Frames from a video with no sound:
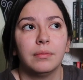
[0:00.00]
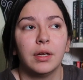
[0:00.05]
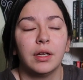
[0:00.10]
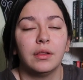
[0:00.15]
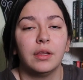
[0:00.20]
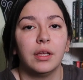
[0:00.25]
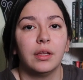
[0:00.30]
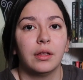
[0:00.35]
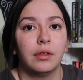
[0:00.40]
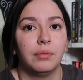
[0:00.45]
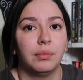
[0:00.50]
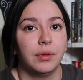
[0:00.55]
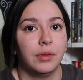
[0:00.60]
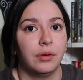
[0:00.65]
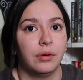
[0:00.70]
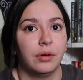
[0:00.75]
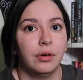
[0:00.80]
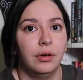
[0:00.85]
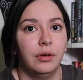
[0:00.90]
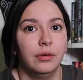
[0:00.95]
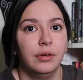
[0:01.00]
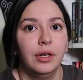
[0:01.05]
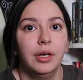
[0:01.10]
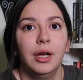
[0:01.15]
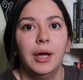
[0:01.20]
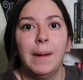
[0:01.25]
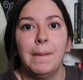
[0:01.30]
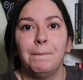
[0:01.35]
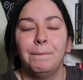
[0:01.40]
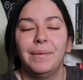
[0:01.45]
I think that's what they're called.
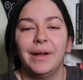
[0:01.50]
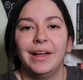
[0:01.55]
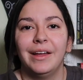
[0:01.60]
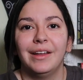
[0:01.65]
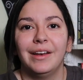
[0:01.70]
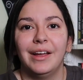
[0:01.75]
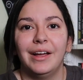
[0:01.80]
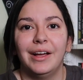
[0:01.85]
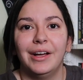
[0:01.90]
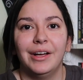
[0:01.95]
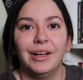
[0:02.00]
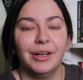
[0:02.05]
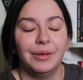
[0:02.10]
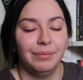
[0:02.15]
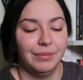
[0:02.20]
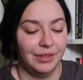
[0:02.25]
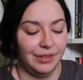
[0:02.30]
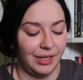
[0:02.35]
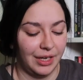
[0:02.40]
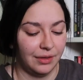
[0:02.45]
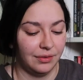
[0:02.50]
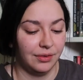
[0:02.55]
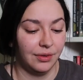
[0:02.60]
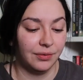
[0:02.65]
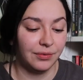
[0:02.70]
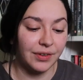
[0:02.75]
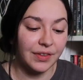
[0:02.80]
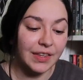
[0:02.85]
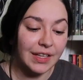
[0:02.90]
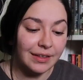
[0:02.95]
But yeah, so
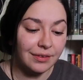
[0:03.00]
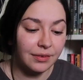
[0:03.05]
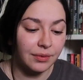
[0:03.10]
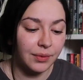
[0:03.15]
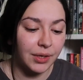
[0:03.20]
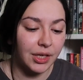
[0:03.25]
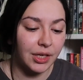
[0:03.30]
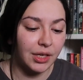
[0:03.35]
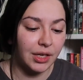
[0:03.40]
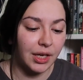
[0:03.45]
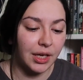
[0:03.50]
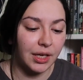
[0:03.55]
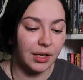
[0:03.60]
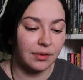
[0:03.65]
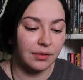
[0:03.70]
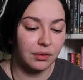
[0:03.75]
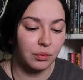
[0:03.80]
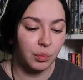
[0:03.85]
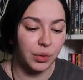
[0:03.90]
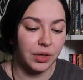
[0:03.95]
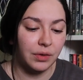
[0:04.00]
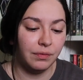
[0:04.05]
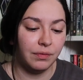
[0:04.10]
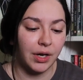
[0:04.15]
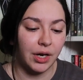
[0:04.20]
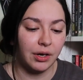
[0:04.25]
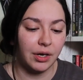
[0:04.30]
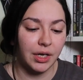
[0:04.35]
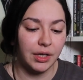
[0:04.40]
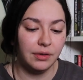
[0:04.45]
for this one, it's when
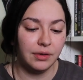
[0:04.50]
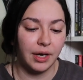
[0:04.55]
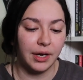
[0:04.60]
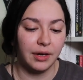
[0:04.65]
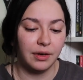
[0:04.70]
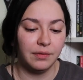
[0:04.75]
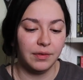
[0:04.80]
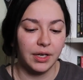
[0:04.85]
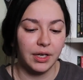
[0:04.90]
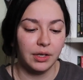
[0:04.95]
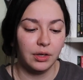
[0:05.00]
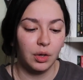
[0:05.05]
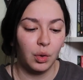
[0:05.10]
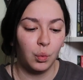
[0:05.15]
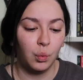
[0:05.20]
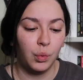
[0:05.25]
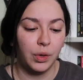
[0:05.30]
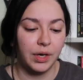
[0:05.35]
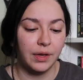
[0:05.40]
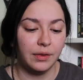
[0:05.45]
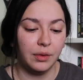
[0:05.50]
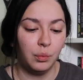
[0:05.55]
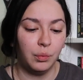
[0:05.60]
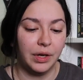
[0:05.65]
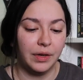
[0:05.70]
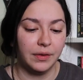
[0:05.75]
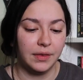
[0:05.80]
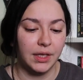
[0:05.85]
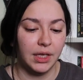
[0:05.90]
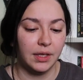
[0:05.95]
Vera Donovan, one of the
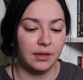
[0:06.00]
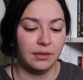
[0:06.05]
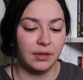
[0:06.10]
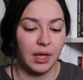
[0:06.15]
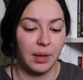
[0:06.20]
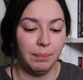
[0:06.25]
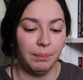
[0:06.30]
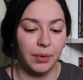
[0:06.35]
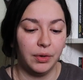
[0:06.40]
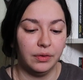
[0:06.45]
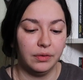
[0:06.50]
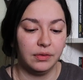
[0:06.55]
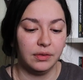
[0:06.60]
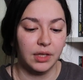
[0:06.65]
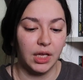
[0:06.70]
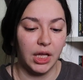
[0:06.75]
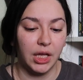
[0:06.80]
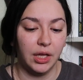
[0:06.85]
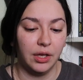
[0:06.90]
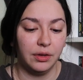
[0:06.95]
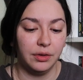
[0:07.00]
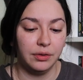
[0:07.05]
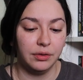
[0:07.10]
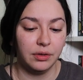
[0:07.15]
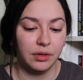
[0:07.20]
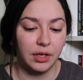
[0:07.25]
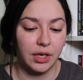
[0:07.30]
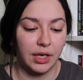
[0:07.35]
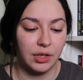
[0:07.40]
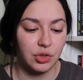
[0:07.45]
wealthiest and most
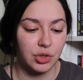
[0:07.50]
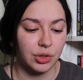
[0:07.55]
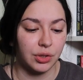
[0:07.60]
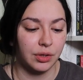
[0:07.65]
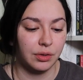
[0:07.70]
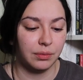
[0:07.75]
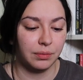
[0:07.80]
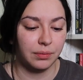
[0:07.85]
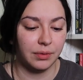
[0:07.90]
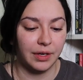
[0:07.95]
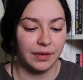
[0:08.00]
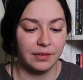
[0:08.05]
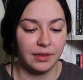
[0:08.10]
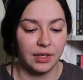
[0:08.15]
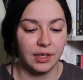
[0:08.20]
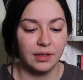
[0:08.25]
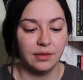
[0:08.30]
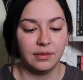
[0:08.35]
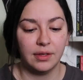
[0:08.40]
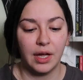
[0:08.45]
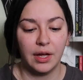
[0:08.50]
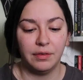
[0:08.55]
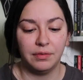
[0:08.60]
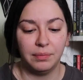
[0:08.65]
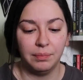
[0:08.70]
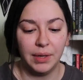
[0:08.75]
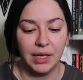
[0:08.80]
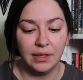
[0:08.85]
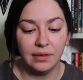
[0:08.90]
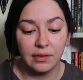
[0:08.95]
ill-natured residents of
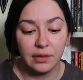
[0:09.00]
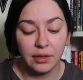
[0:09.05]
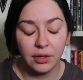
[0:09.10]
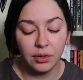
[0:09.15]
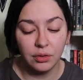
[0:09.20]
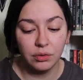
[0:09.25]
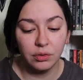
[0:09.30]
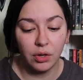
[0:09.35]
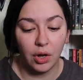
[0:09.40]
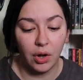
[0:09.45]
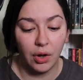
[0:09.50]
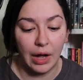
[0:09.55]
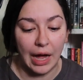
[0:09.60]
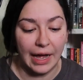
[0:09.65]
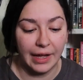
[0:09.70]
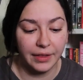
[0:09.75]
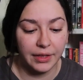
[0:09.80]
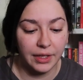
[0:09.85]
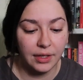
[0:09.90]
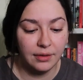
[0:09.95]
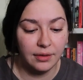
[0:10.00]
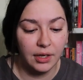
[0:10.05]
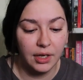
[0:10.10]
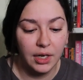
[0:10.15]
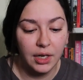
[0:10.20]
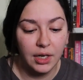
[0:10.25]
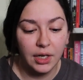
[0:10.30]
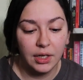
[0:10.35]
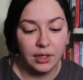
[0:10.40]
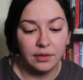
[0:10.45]
Maine's Little Tall Island,
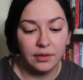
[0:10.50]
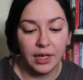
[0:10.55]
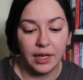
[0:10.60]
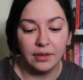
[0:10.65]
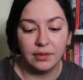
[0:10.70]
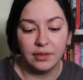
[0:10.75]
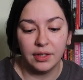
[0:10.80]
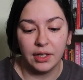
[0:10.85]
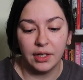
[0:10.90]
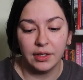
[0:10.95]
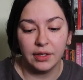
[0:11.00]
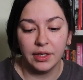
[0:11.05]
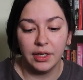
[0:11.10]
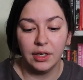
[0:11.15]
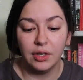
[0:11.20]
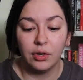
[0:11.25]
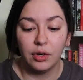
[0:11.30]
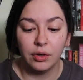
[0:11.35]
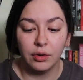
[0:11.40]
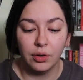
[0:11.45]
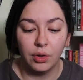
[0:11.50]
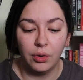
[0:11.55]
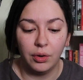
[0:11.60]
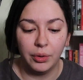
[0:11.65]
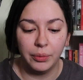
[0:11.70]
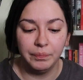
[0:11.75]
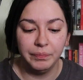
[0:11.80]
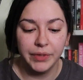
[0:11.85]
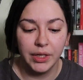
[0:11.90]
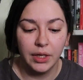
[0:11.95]
dies suddenly in her
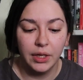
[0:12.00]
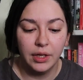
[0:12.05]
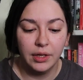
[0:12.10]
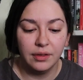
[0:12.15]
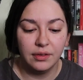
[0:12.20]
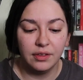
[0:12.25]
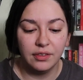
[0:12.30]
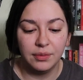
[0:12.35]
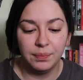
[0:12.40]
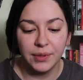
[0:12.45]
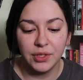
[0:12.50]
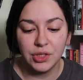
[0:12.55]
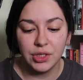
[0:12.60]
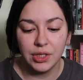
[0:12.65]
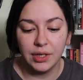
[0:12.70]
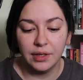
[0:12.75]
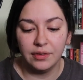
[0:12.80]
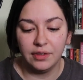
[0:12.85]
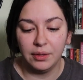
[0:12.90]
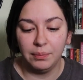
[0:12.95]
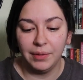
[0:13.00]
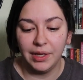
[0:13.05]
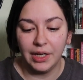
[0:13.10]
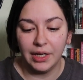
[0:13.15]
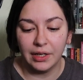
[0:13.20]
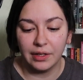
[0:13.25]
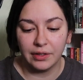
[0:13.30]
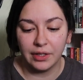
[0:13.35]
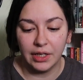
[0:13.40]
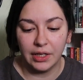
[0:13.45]
home. Suspicion is
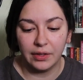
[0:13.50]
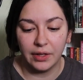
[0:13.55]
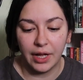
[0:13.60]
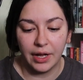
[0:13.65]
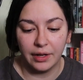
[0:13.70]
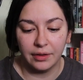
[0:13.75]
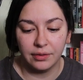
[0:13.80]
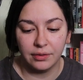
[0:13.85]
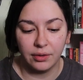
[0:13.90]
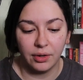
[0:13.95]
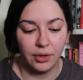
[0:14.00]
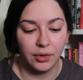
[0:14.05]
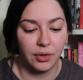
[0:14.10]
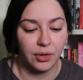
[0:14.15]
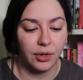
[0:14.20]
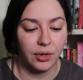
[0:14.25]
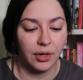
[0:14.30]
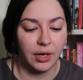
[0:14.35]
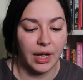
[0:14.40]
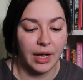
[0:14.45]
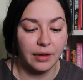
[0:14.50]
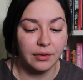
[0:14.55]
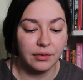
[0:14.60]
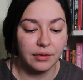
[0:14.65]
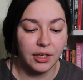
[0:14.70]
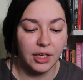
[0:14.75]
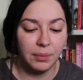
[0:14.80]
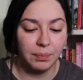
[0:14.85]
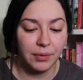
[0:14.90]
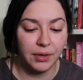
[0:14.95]
immediately cast on her
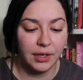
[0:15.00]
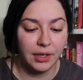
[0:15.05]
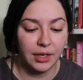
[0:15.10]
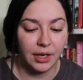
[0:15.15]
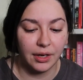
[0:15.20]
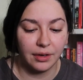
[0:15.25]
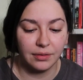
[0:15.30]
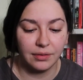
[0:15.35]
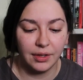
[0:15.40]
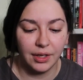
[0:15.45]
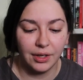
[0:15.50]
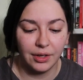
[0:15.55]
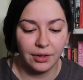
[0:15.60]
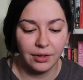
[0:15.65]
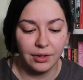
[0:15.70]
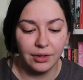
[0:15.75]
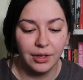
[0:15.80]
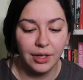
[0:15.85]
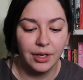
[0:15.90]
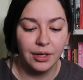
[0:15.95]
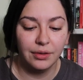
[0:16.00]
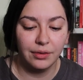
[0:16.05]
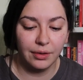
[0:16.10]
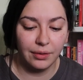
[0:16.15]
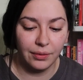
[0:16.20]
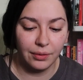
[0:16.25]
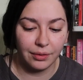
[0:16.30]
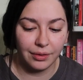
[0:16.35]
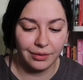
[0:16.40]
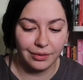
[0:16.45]
housekeeper and caretaker,
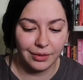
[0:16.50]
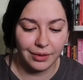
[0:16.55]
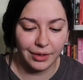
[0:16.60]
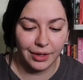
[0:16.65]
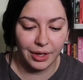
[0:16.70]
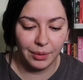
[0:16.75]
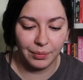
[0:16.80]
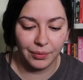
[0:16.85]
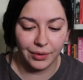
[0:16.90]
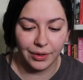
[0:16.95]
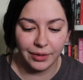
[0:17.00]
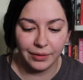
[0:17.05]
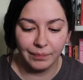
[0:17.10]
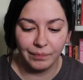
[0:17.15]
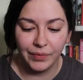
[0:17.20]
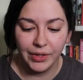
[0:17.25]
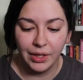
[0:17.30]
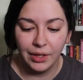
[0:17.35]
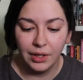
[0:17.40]
Dolores Claiborne.